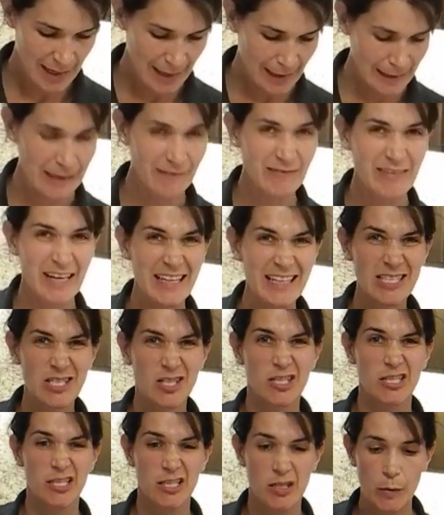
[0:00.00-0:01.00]
And they've kind of
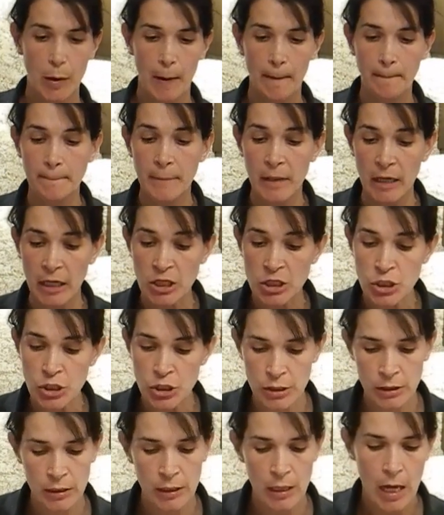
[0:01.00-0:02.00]
turned into a mush.